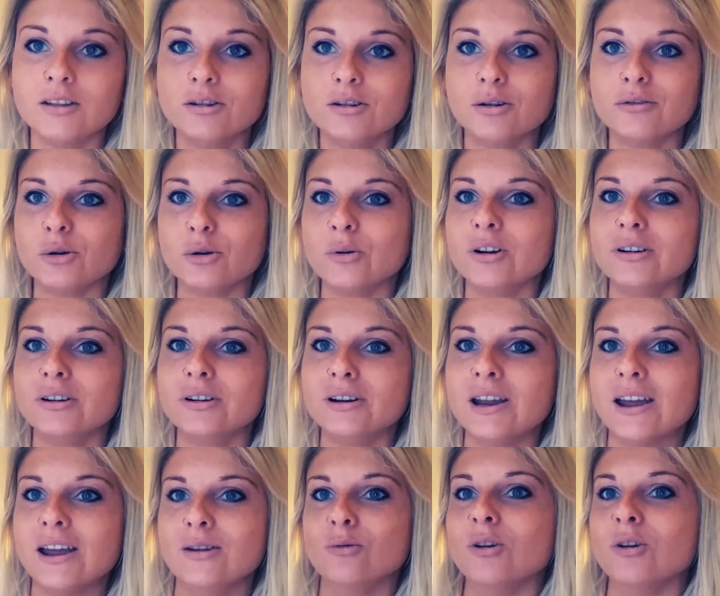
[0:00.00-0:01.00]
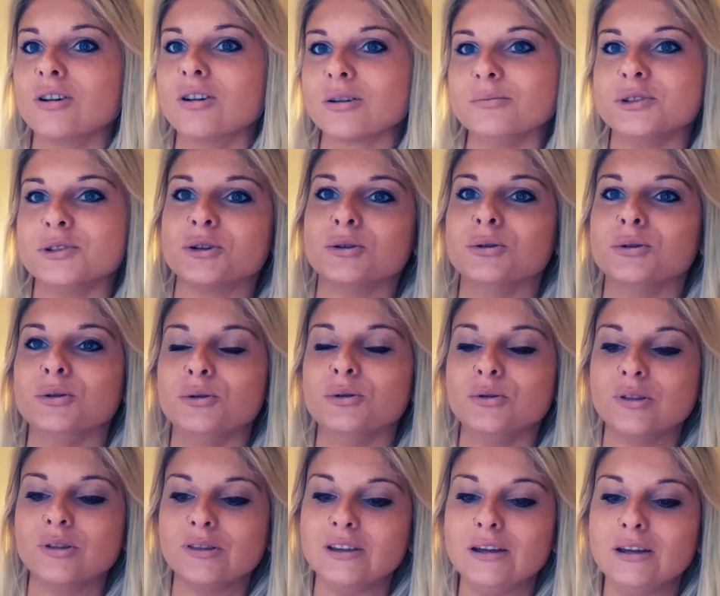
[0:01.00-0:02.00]
Hello everyone, and welcome
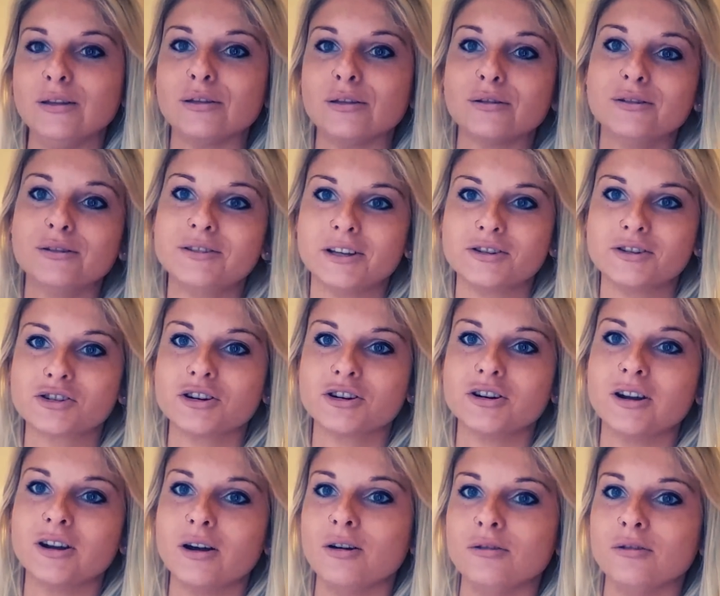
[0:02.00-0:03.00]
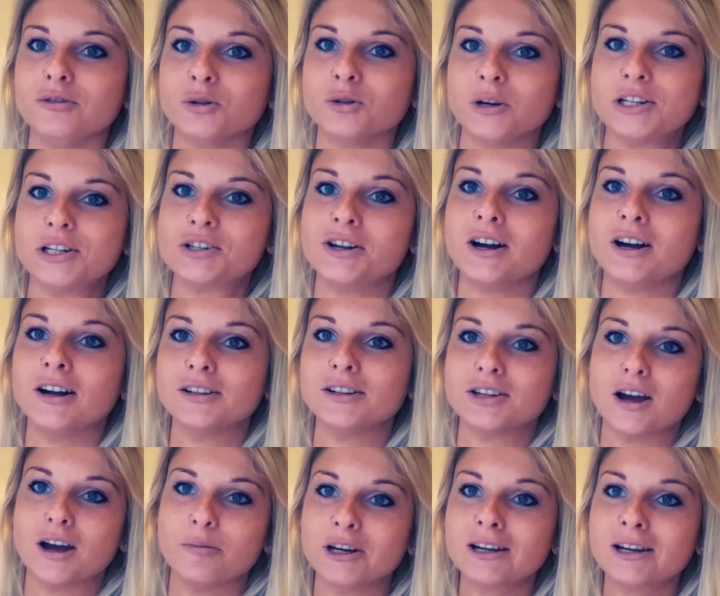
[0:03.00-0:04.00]
to the third session of Tarantula Hot
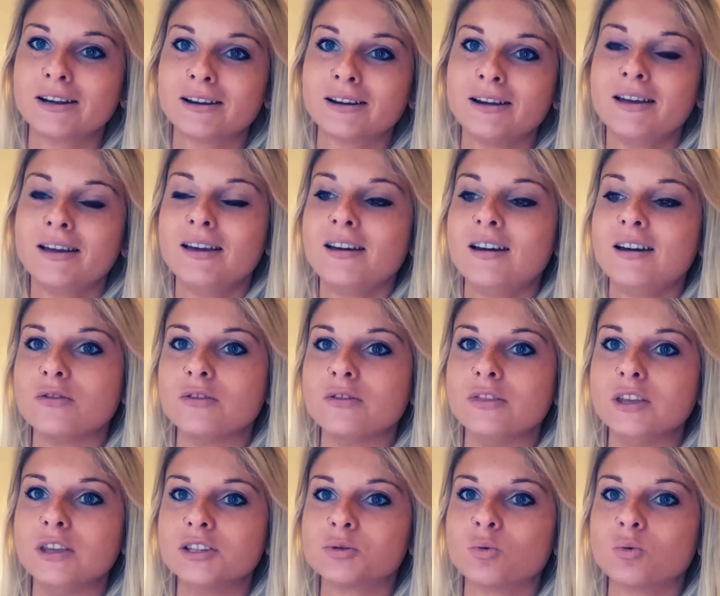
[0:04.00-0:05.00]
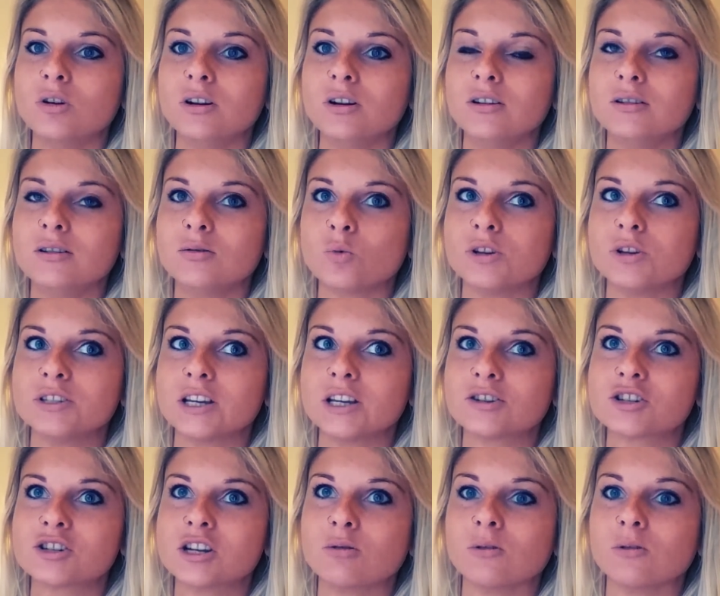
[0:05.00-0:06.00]
Topic. This one was
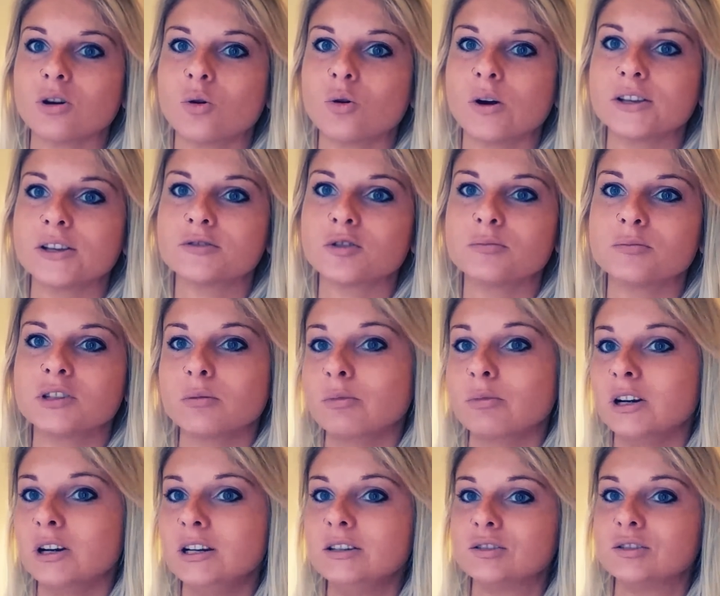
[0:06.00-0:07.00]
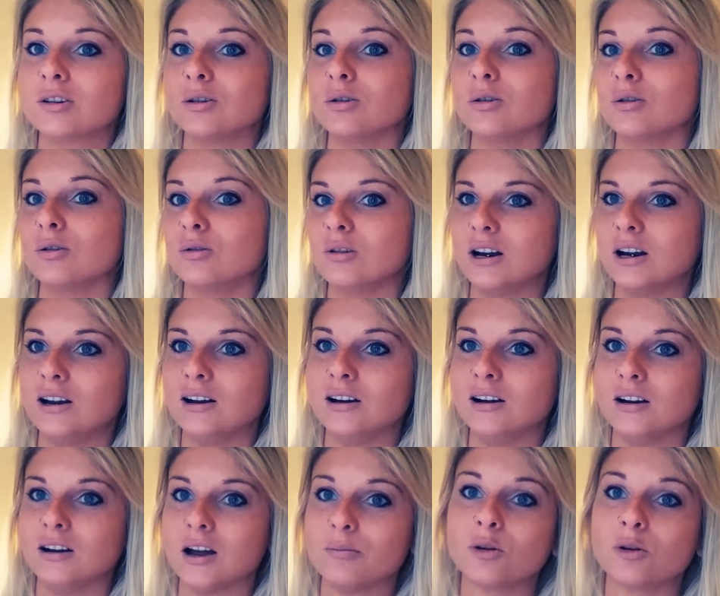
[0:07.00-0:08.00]
actually a request from somebody, so
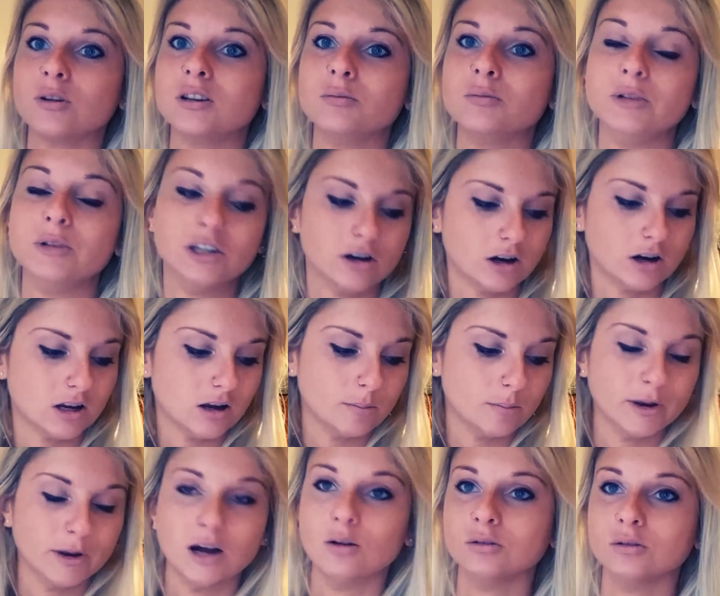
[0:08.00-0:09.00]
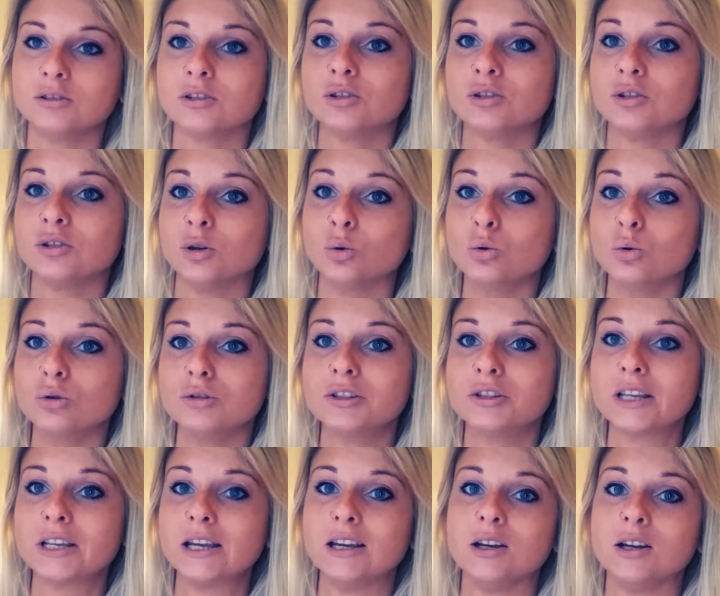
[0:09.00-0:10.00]
I'm going to be talking about
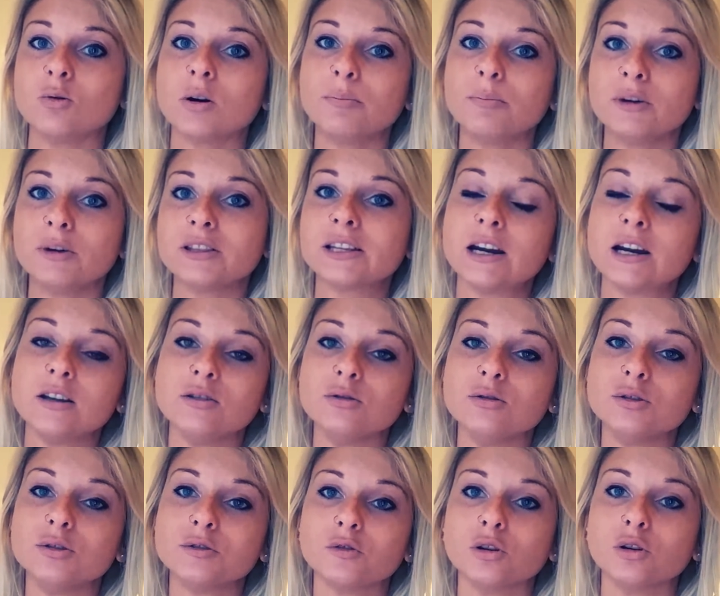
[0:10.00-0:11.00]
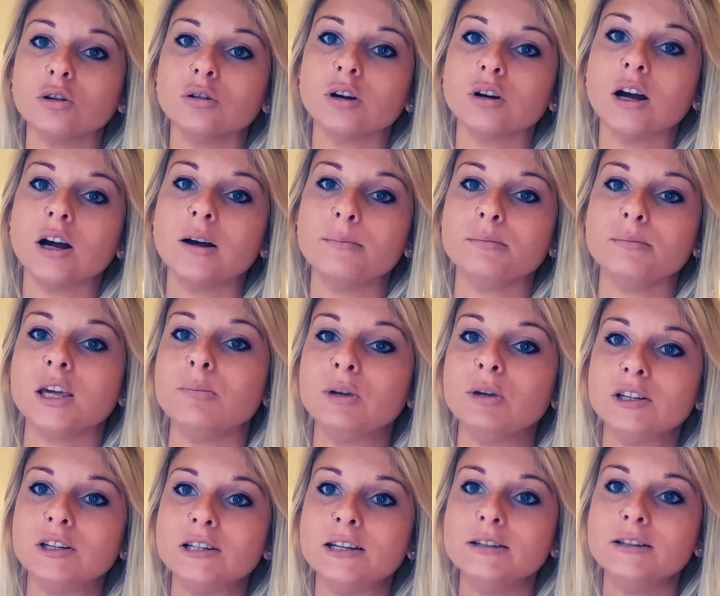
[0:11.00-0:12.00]
tools and equipment that I use for
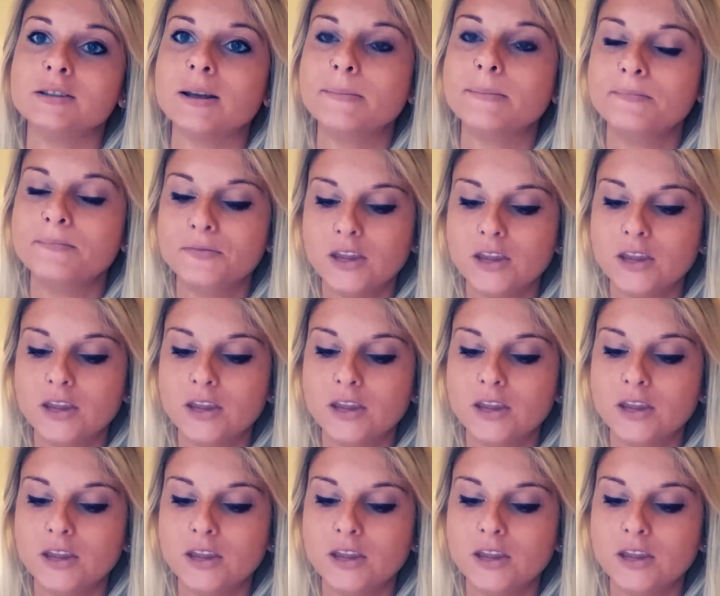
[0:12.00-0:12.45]
keeping teas.